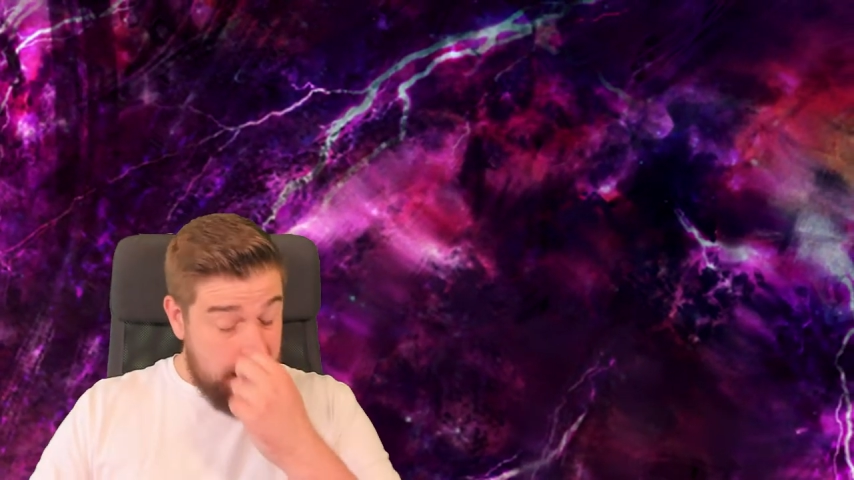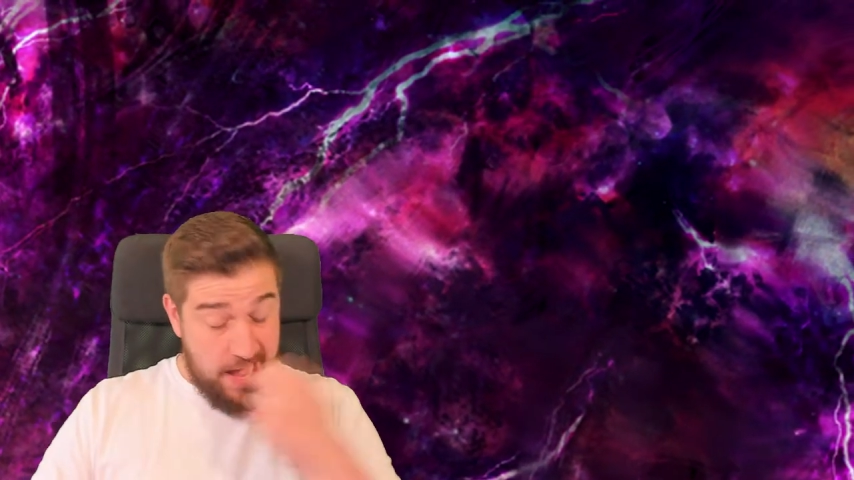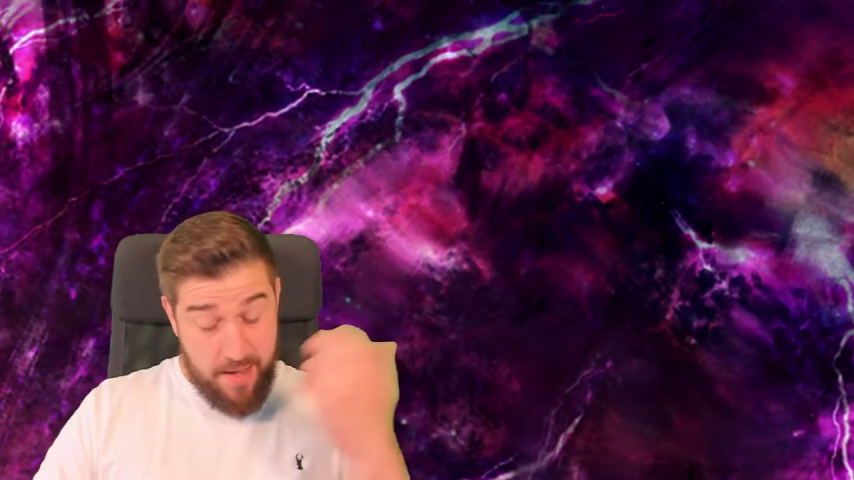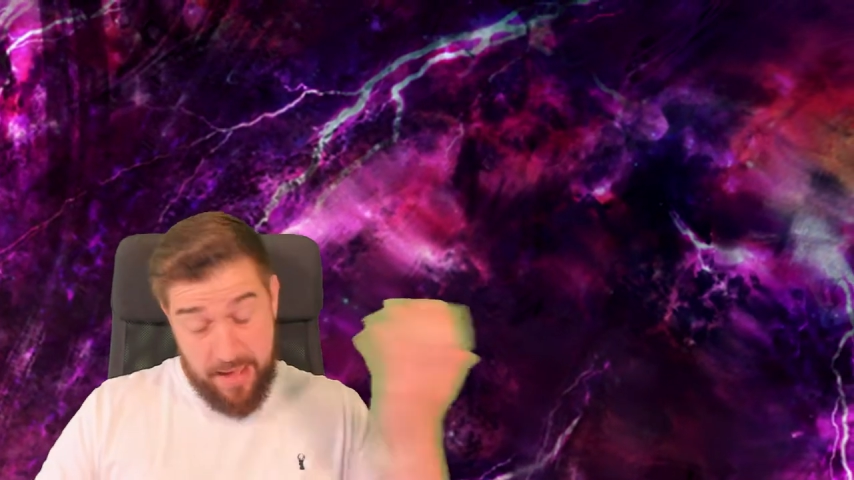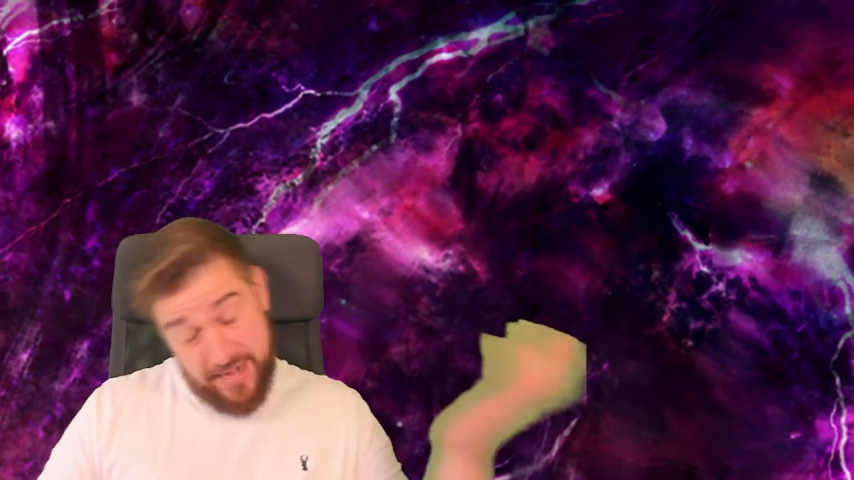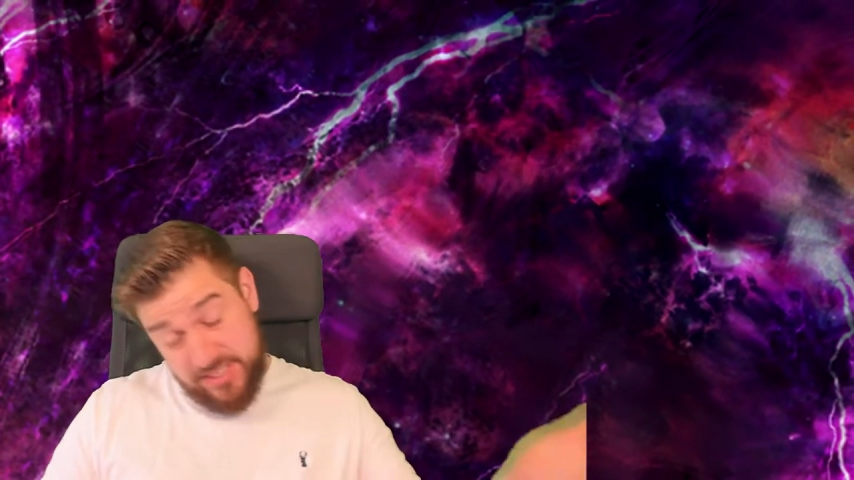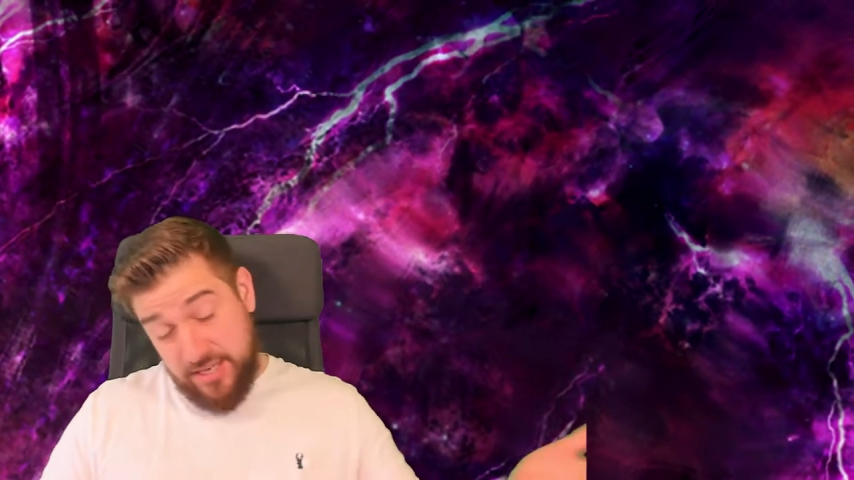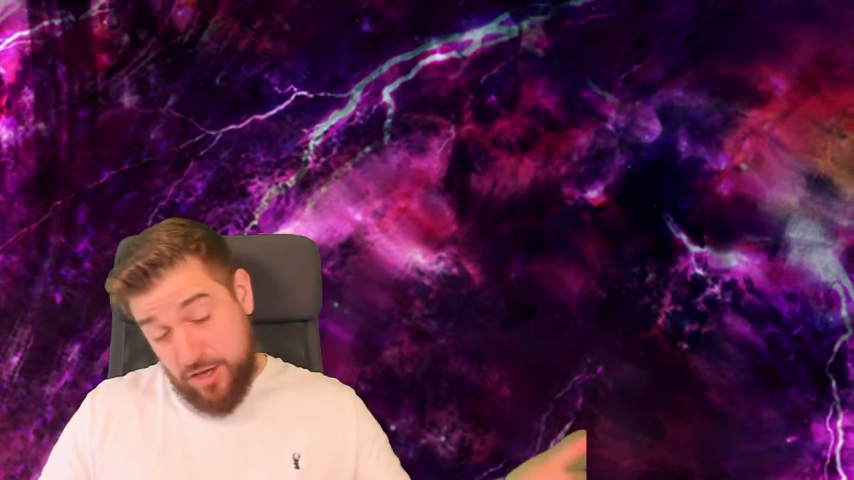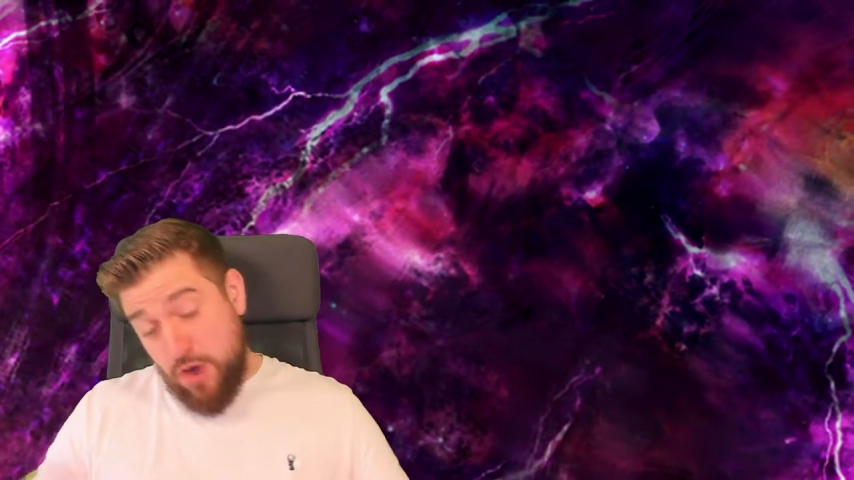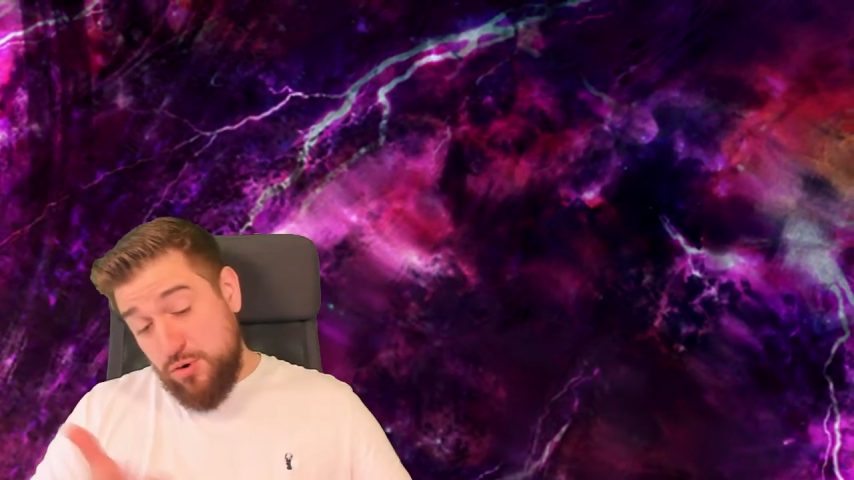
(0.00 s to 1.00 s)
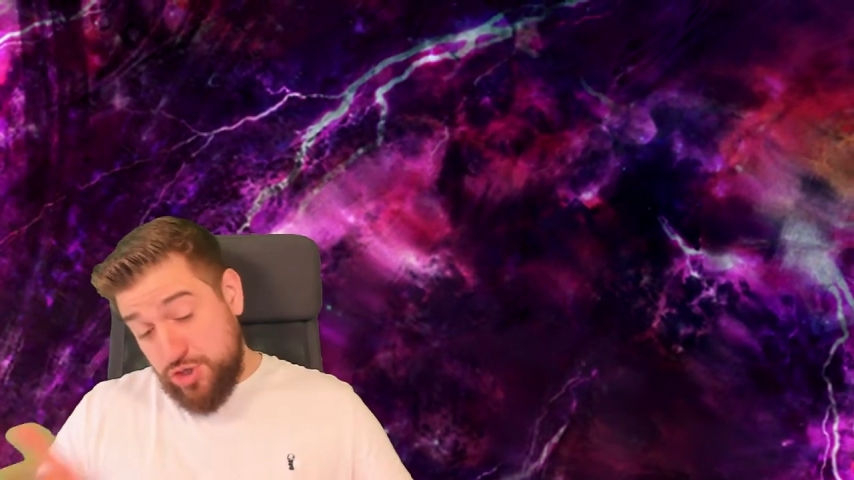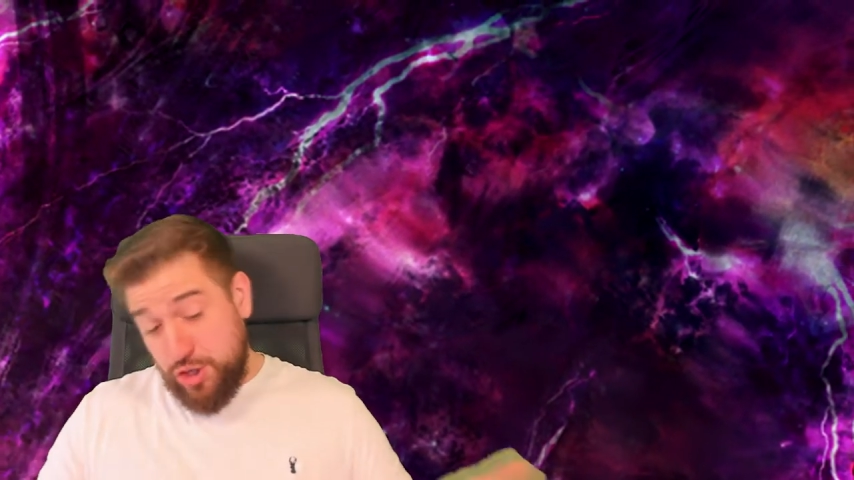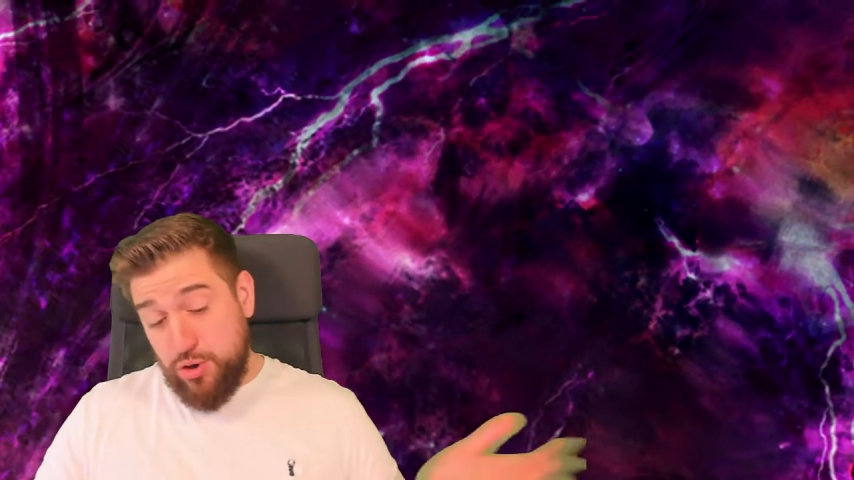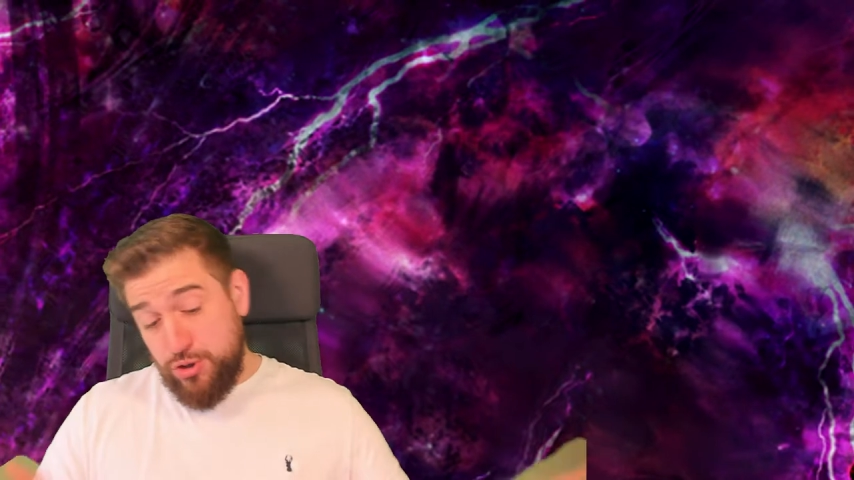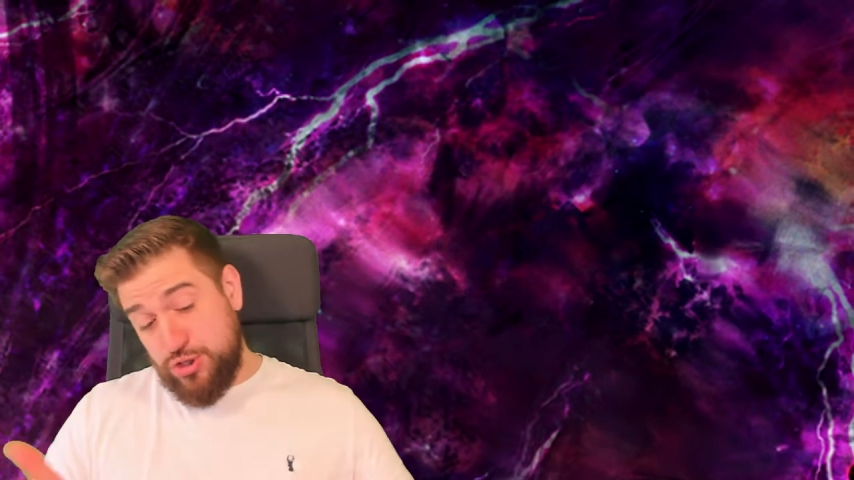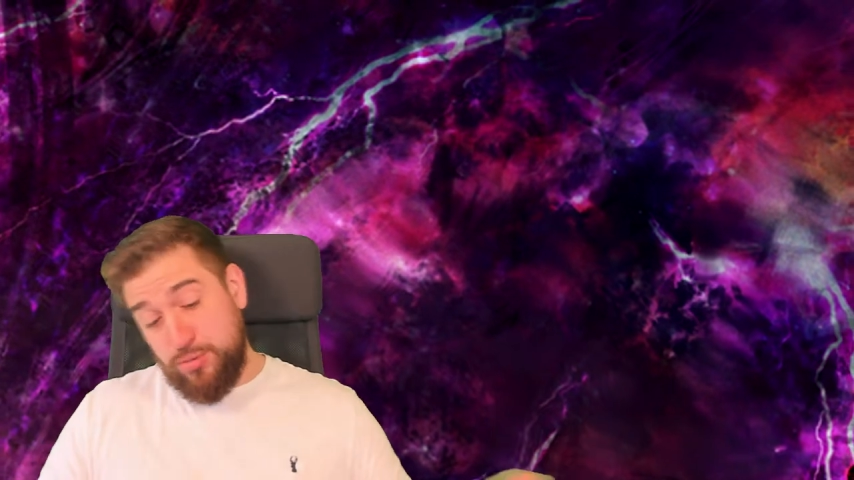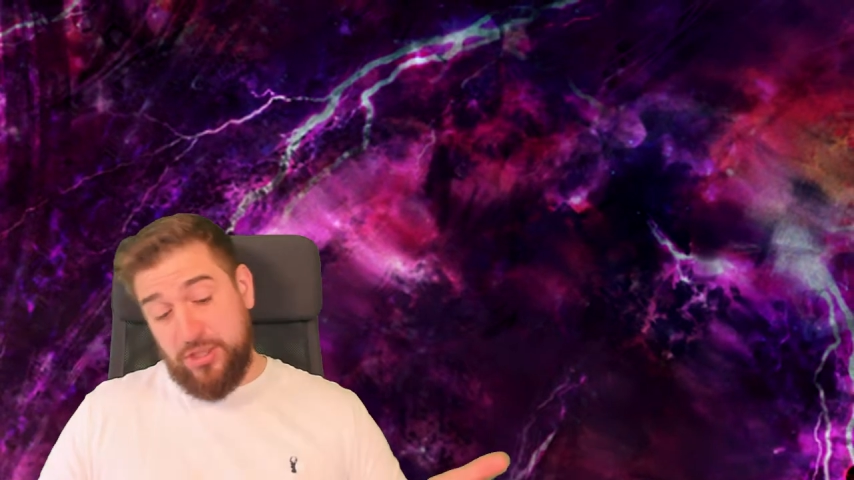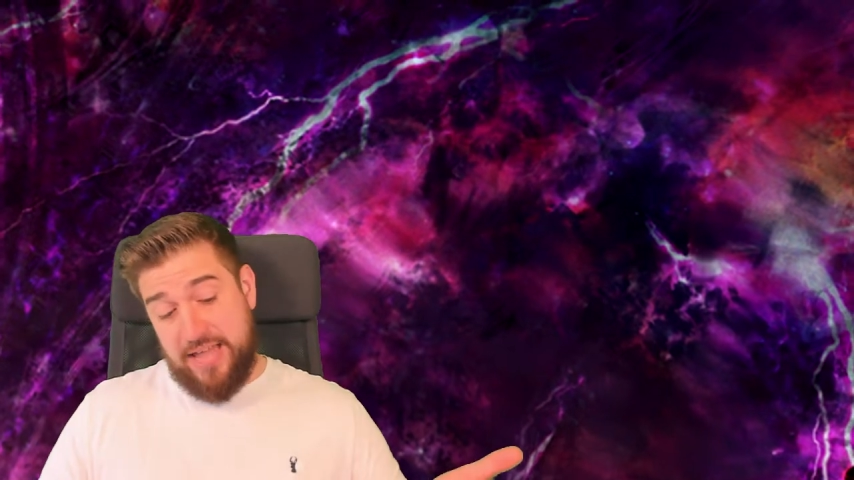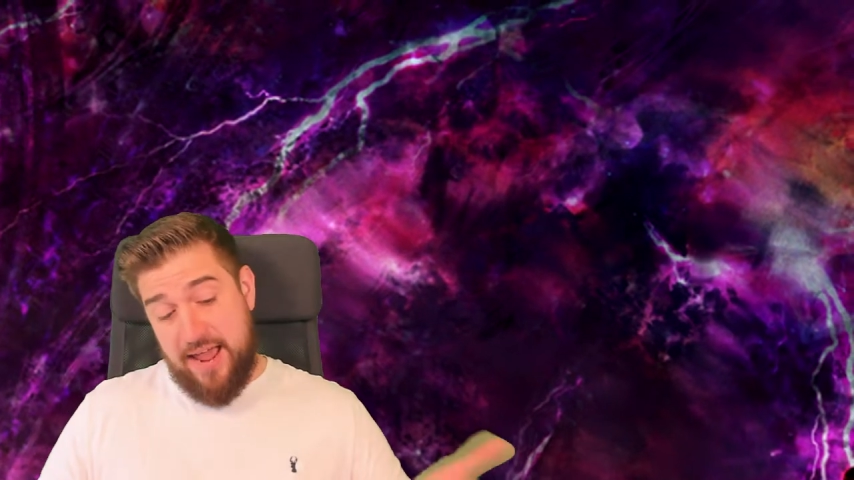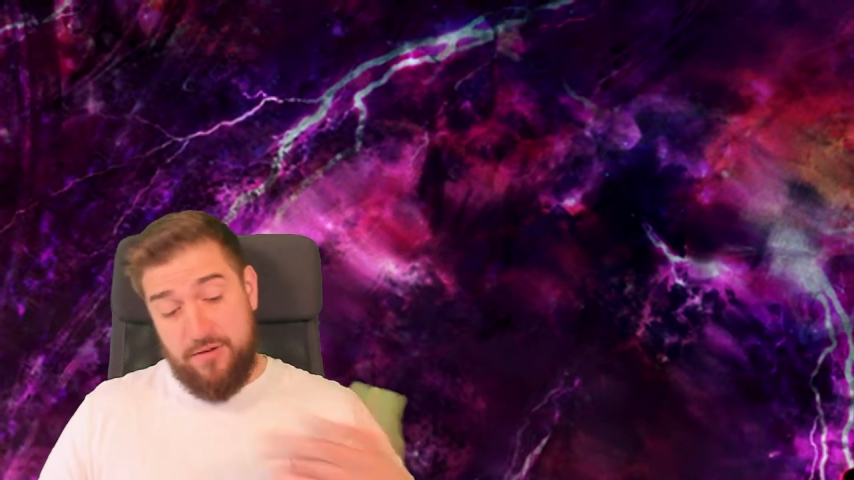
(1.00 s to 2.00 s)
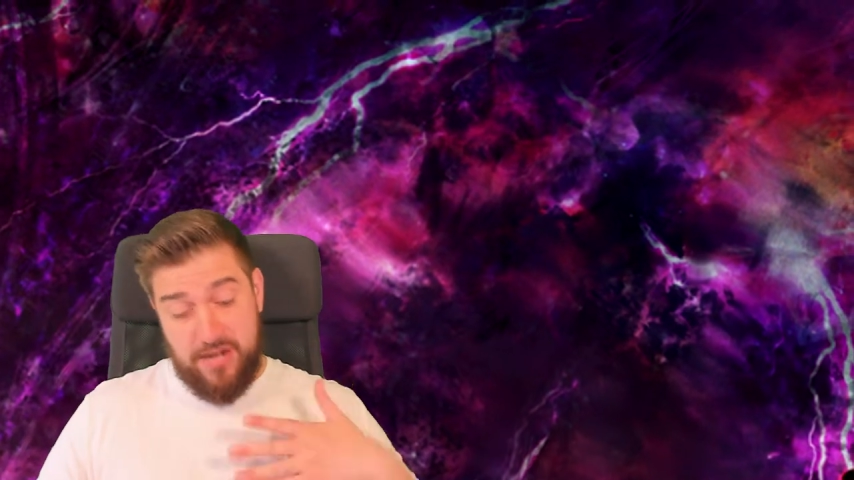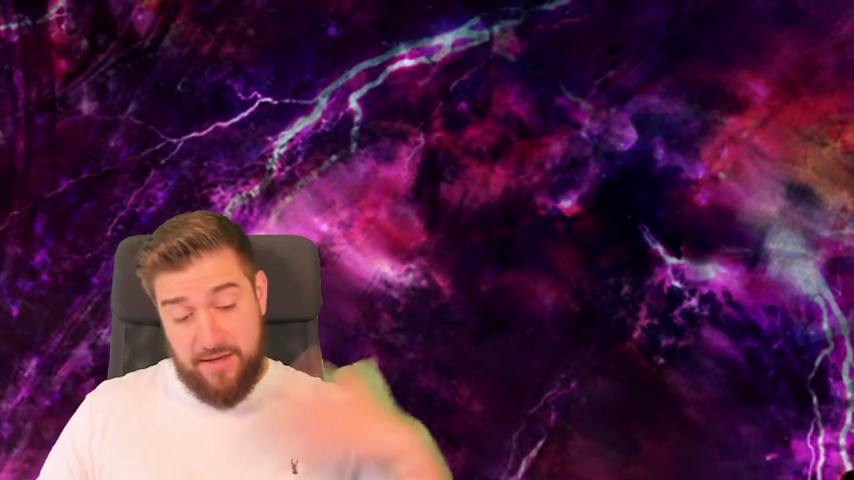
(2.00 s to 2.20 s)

And as it goes, you could double down and